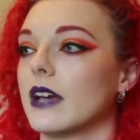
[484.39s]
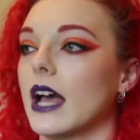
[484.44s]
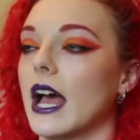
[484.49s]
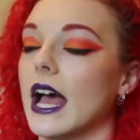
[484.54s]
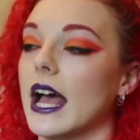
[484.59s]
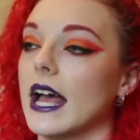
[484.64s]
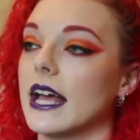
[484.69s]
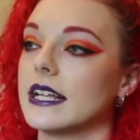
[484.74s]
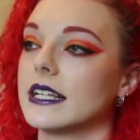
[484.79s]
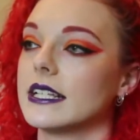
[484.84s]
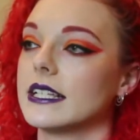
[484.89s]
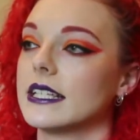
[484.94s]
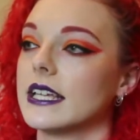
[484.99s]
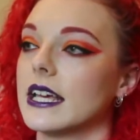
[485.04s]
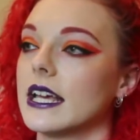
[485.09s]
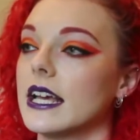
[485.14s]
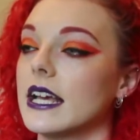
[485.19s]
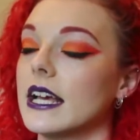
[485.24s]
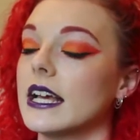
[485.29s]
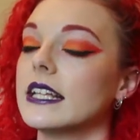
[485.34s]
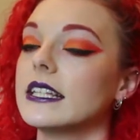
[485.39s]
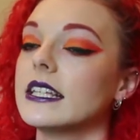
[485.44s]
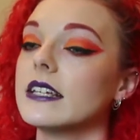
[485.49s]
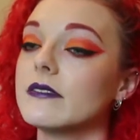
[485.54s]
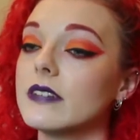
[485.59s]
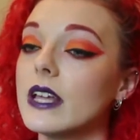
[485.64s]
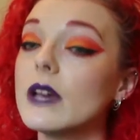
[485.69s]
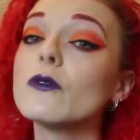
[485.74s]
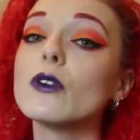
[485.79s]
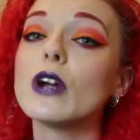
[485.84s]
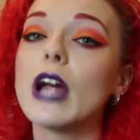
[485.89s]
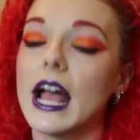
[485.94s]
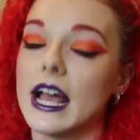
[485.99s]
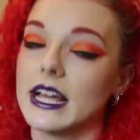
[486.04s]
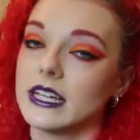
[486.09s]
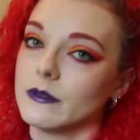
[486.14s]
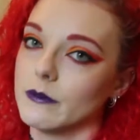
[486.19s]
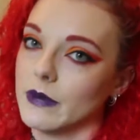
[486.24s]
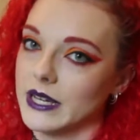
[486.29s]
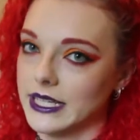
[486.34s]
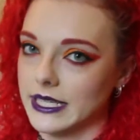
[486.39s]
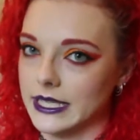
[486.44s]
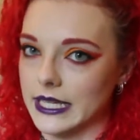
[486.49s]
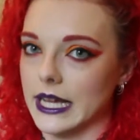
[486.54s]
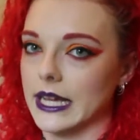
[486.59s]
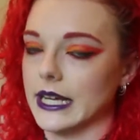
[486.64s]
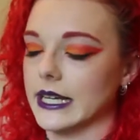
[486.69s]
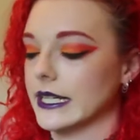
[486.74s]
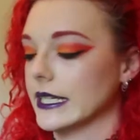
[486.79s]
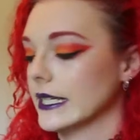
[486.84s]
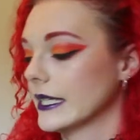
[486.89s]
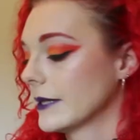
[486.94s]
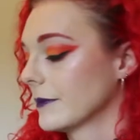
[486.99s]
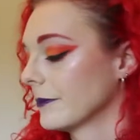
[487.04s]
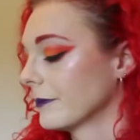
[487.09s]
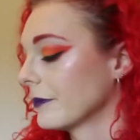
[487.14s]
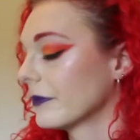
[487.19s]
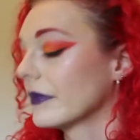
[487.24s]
and they've never had my size,